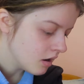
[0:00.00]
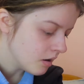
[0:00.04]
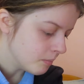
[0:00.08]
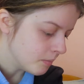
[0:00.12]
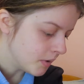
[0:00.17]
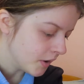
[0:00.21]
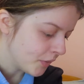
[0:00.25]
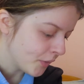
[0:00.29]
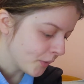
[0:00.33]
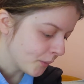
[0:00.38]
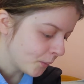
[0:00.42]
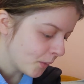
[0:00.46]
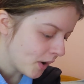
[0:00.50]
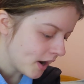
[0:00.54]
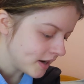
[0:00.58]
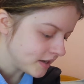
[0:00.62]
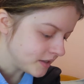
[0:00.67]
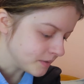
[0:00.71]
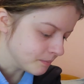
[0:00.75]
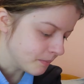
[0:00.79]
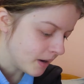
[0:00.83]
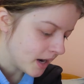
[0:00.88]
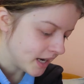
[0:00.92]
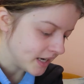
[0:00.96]
But the
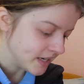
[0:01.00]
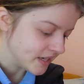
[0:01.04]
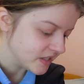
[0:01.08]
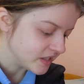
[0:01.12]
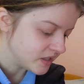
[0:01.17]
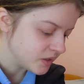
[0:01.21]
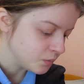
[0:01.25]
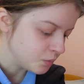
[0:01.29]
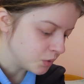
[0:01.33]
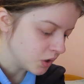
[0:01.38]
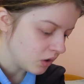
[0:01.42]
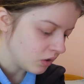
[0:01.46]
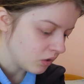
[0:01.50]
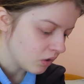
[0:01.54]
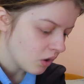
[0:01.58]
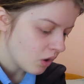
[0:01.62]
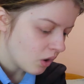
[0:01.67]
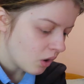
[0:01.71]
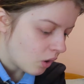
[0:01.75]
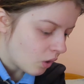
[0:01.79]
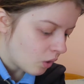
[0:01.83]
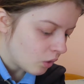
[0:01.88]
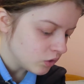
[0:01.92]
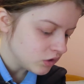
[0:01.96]
white mice will
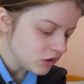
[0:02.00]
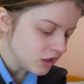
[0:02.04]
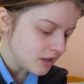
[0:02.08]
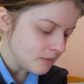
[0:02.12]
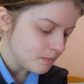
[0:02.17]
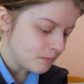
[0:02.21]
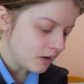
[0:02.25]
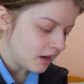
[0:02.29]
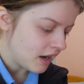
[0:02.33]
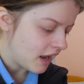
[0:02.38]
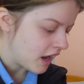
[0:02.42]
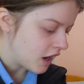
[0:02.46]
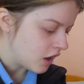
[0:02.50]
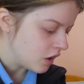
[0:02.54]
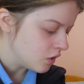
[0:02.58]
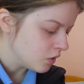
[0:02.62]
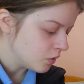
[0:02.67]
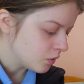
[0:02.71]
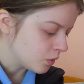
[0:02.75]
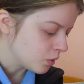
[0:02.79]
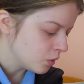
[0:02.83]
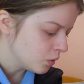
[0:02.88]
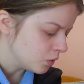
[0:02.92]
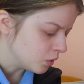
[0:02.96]
only play
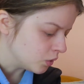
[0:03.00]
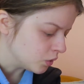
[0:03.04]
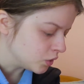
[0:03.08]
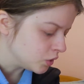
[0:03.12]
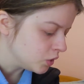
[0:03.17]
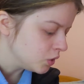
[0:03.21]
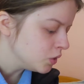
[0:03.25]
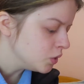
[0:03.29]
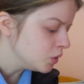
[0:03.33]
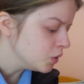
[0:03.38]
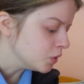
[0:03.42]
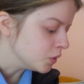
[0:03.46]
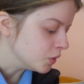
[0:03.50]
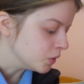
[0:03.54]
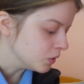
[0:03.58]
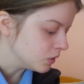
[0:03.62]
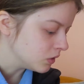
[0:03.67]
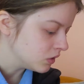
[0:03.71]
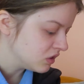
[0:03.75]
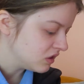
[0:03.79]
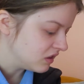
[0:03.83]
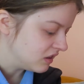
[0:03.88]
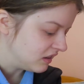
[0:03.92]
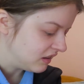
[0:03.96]
toodle
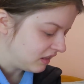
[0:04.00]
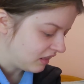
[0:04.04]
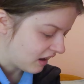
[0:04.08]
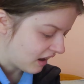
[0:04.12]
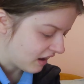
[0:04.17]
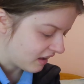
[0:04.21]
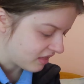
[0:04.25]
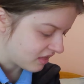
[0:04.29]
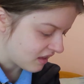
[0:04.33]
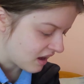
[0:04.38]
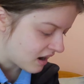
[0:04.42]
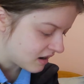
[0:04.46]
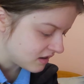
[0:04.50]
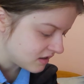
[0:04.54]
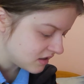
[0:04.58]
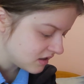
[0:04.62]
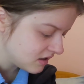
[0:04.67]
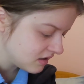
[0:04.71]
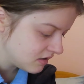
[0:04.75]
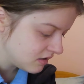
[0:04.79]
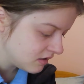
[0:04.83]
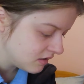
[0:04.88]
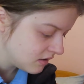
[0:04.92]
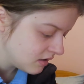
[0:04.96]
toodle like that.